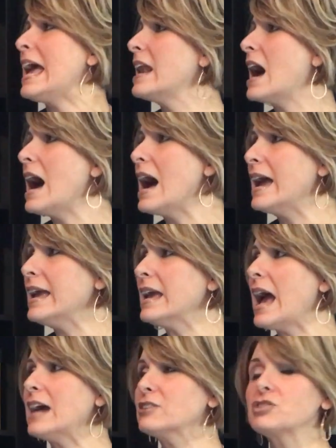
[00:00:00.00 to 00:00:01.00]
And I
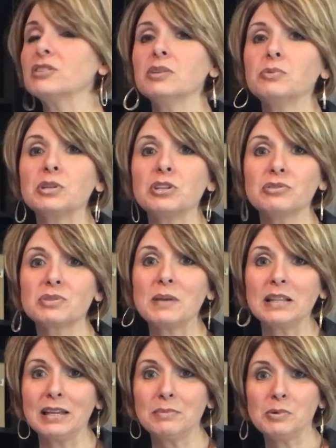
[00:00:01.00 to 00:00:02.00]
actually will use
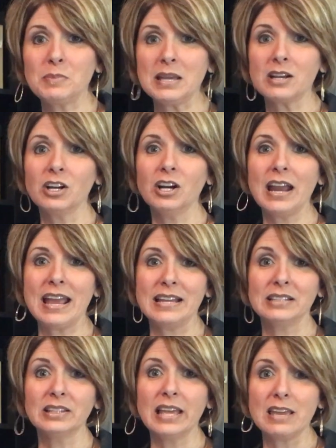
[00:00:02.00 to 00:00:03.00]
my label maker
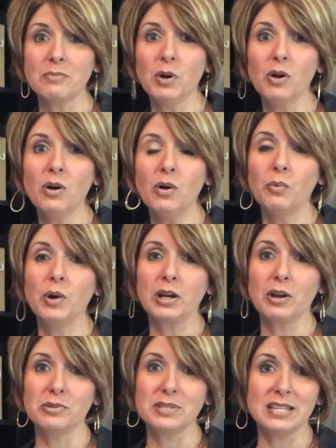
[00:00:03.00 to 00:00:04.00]
and label
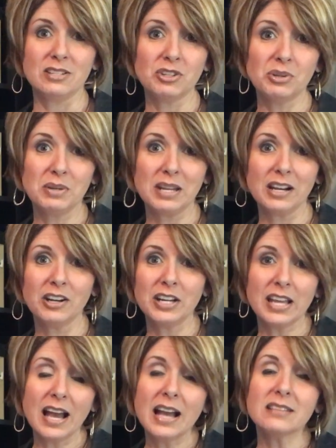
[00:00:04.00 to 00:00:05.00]
what goes into an
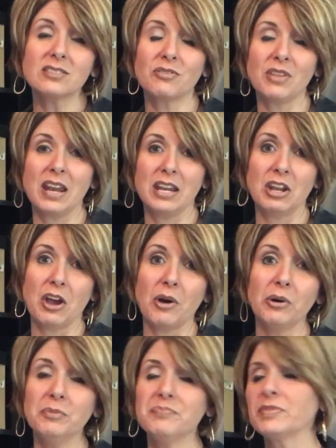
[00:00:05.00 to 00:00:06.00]
area so that I
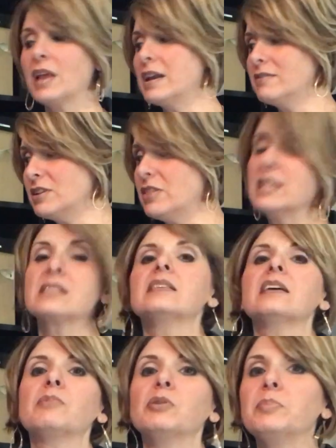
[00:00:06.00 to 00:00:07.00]
know not everything's
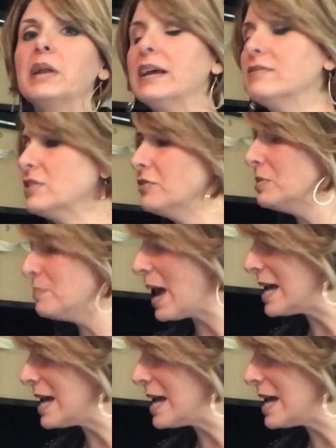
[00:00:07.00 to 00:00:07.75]
labeled, but I have different